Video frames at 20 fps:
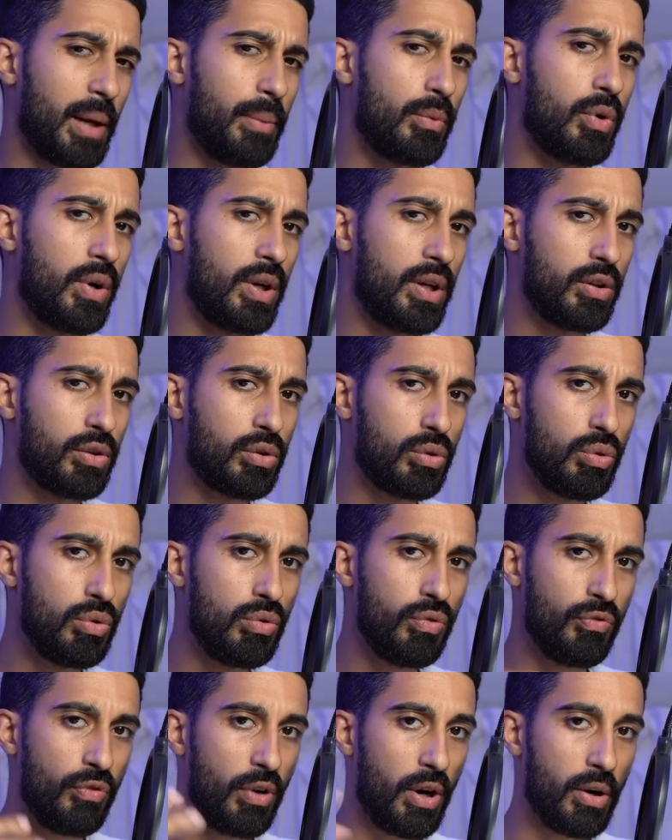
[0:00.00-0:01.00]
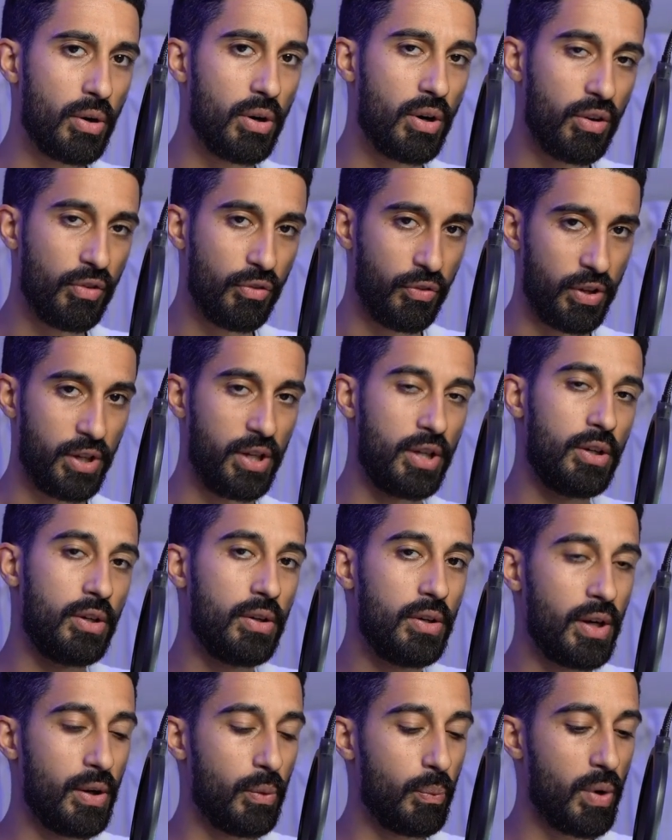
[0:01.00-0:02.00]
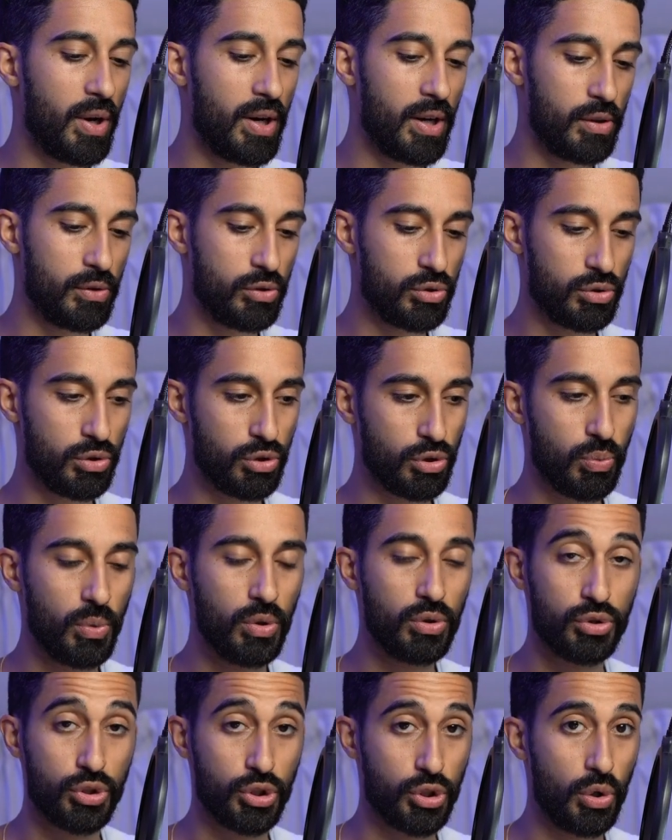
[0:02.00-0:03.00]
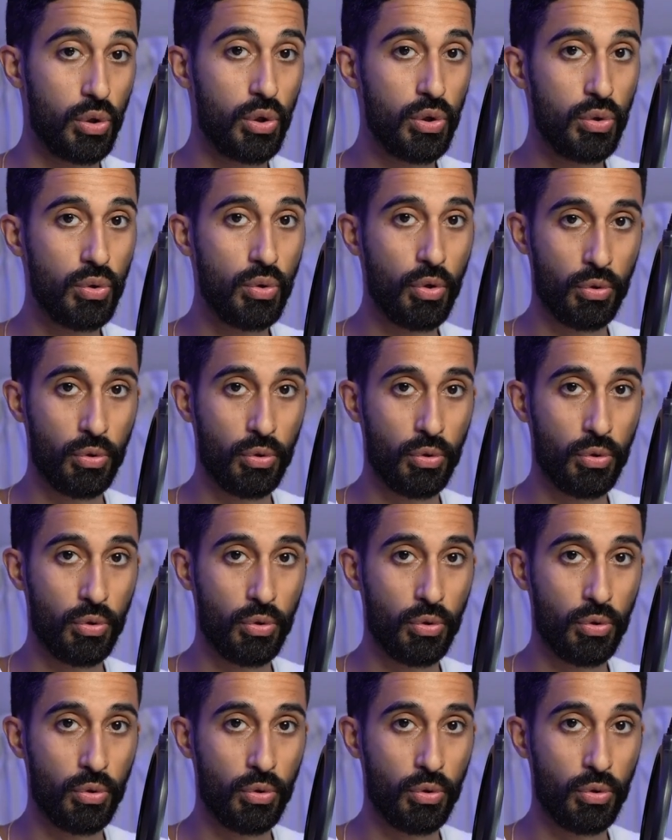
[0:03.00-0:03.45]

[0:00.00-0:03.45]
I'm going too far off here. What I just want to show you